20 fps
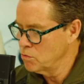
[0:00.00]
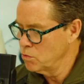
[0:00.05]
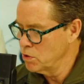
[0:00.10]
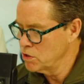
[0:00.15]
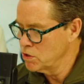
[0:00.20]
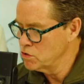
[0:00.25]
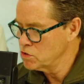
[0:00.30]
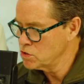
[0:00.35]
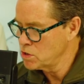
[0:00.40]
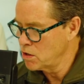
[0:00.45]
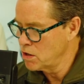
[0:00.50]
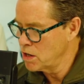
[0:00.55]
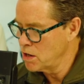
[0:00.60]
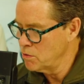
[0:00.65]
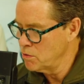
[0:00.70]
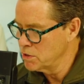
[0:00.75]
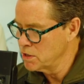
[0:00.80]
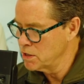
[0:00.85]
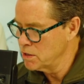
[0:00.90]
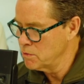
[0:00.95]
what you started
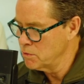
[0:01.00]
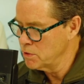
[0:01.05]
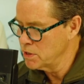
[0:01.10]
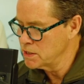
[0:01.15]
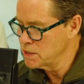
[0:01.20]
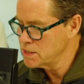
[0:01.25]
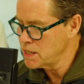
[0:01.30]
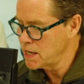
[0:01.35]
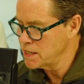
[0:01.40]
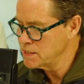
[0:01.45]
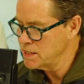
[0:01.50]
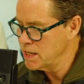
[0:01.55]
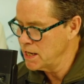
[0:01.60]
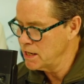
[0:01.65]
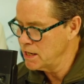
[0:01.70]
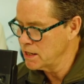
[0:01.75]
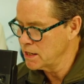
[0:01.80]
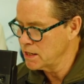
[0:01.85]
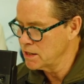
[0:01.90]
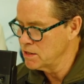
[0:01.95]
out with with the
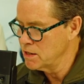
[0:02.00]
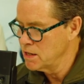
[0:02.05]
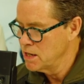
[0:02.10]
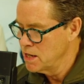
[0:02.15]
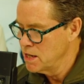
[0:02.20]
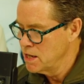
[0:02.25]
Titanic